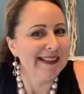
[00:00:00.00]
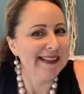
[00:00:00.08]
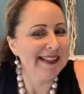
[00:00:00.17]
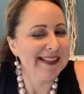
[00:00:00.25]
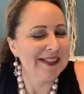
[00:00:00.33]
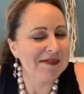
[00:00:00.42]

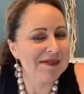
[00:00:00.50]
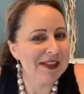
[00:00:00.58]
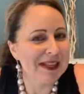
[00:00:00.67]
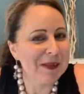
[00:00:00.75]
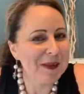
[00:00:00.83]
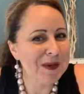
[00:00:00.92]
this
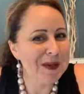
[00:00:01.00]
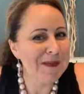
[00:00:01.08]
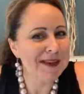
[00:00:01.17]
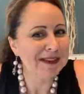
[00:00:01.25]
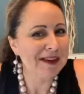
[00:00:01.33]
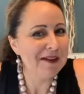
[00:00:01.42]
Facebook
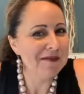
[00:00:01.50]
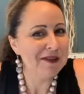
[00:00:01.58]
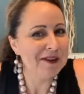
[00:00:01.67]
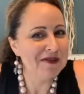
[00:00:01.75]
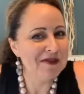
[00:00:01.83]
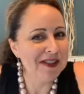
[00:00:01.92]
and my
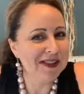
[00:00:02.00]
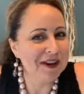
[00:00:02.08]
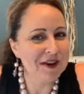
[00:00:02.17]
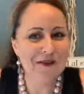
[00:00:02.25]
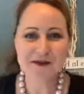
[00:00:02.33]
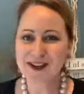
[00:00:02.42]
software just
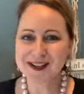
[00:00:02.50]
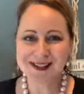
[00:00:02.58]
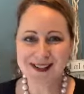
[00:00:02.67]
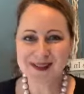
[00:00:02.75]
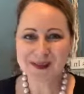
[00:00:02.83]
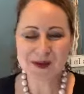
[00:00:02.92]
aren't
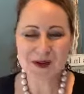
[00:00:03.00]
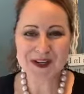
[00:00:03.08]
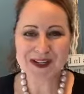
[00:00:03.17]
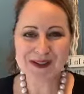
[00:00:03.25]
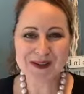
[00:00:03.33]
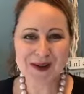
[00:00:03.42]
friends this
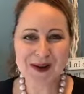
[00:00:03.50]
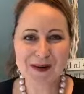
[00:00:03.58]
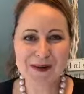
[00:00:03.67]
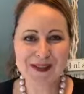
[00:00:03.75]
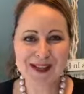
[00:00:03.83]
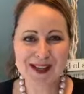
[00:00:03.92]
morning, so I
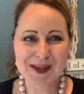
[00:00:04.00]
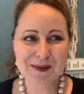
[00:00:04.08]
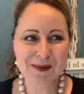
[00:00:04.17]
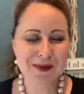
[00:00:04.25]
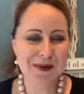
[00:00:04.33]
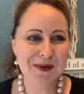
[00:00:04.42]
wasn't
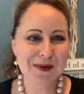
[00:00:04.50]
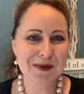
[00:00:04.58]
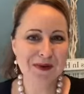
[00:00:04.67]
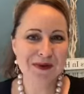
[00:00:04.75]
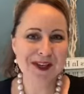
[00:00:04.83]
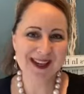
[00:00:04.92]
able
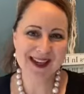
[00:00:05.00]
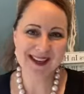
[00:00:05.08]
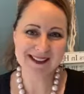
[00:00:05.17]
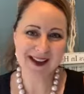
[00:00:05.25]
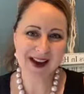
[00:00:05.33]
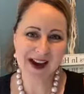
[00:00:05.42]
to
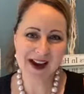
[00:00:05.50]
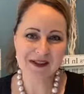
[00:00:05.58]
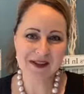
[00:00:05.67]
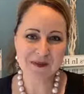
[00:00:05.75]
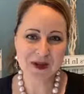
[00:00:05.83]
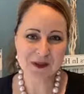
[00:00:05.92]
connect
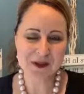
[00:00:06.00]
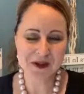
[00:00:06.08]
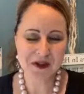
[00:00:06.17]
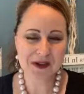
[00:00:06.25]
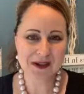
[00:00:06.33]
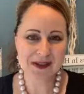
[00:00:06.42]
live and be able
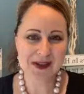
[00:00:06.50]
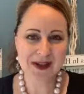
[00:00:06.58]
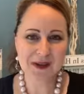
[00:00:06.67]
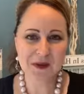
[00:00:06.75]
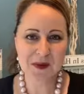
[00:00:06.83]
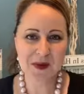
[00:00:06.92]
to share the
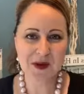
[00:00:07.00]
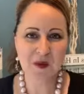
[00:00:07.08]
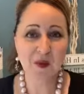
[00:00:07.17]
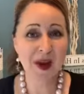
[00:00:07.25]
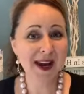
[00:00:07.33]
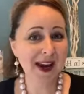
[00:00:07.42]
slides with
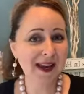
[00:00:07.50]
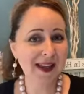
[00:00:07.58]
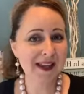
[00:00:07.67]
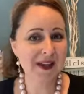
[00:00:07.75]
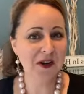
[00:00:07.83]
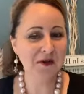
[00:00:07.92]
you, but I
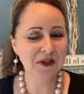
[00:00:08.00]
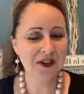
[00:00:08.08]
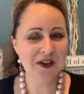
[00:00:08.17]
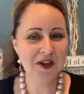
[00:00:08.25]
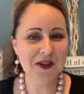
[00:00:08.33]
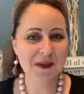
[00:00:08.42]
can
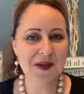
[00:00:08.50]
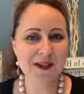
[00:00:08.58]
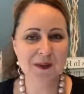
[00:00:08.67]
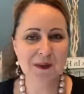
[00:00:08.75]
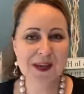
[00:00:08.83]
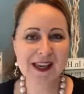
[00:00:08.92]
hopefully share them
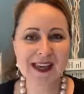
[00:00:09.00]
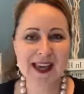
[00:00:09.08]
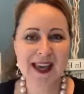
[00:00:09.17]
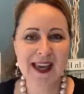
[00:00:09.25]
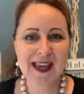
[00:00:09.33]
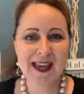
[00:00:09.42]
next week.
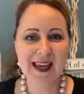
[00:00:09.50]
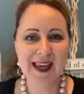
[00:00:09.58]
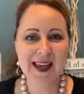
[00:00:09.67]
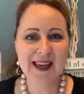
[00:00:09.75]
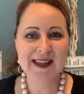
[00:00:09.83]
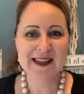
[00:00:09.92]

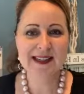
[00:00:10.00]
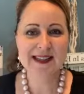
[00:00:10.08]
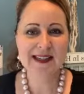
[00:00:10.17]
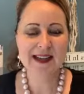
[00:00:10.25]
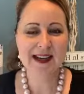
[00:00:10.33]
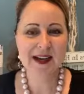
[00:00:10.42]
And
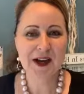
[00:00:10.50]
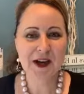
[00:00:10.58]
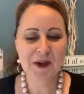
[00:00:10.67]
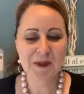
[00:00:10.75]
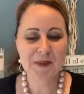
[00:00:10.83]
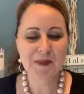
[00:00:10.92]

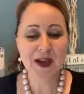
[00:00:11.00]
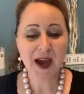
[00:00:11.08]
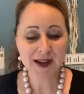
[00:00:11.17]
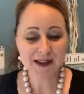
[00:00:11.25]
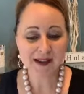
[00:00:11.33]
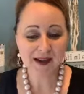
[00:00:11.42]

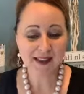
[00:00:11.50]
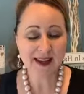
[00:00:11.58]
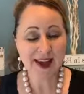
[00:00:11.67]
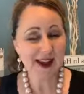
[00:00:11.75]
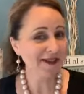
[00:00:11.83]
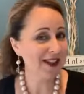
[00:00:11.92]
that is all
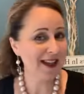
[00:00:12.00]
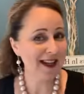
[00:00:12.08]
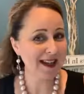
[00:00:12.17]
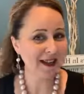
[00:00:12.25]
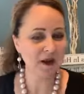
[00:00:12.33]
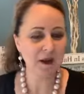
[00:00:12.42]
I have
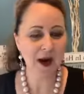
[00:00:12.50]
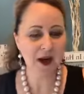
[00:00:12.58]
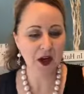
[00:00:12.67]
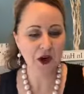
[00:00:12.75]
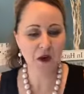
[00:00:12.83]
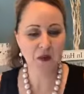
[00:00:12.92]
today. So
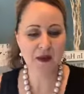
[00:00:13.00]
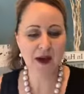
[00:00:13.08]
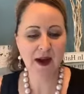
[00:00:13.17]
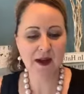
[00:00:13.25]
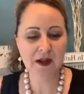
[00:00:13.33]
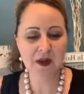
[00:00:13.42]
I hope
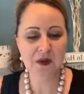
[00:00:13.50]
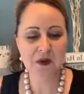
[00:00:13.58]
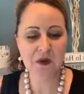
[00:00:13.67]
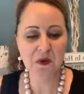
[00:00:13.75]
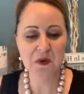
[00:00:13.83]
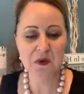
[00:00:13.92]
that
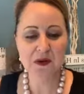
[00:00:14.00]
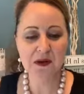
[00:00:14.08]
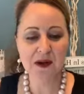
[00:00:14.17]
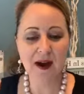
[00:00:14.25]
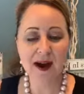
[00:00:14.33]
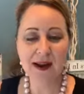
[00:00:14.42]
you
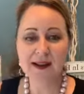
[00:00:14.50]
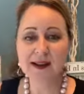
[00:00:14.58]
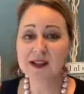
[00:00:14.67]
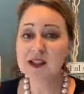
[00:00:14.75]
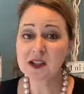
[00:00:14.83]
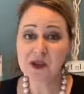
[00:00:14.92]
got
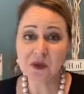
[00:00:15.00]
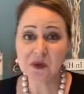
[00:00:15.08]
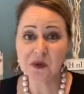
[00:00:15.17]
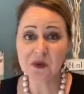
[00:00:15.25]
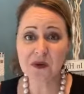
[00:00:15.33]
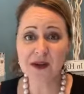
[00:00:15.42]
a
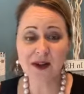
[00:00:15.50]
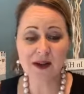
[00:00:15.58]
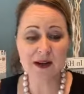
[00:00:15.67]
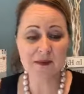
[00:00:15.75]
new